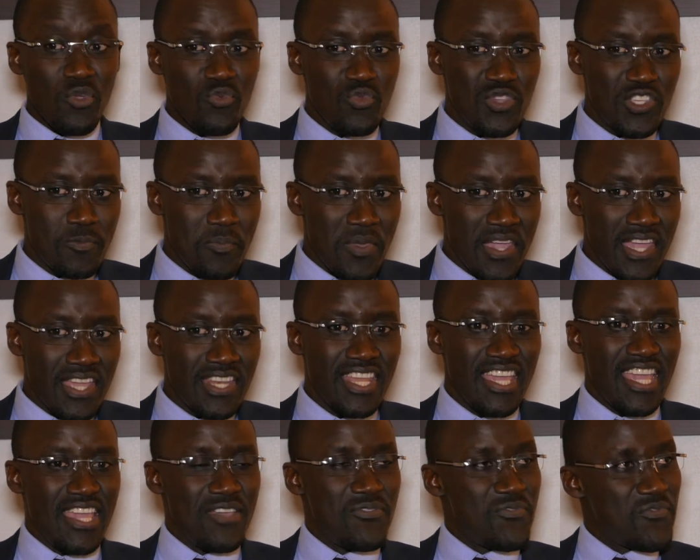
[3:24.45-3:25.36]
We
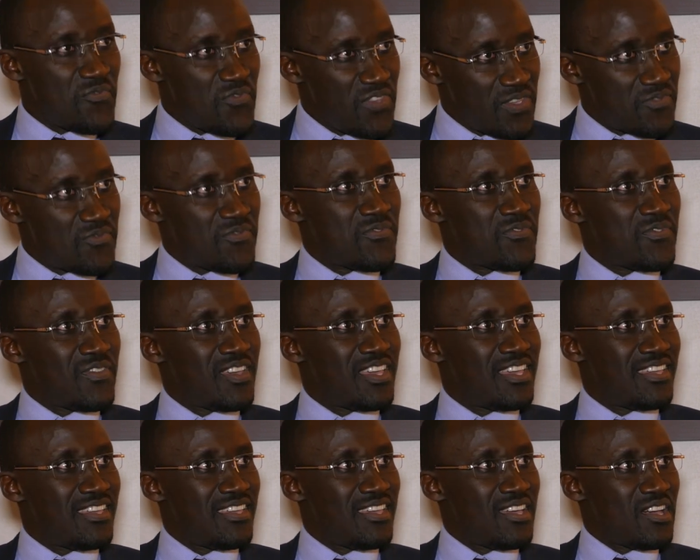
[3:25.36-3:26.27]
spend 1/5
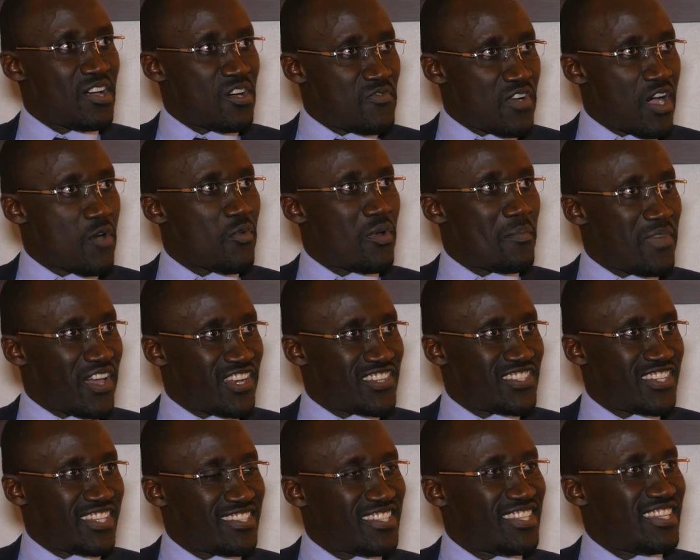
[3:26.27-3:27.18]
of our
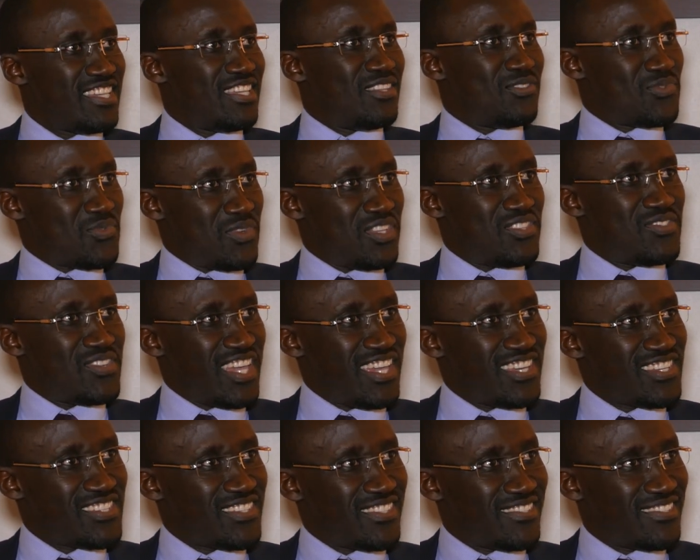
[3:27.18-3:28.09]
budget into
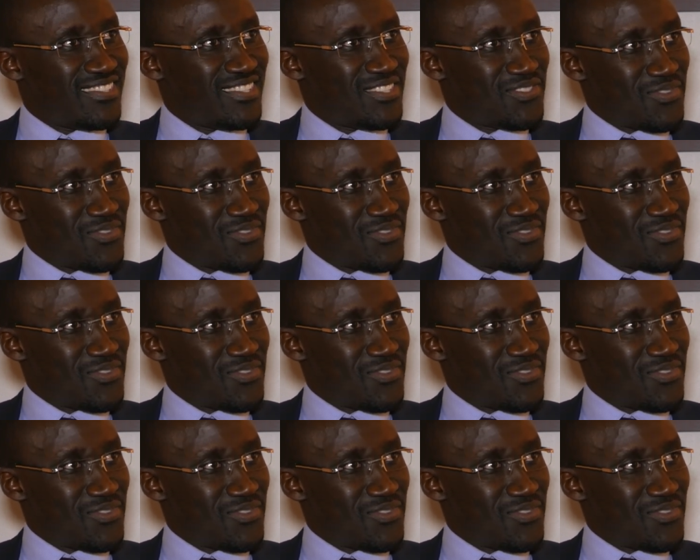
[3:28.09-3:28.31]
education.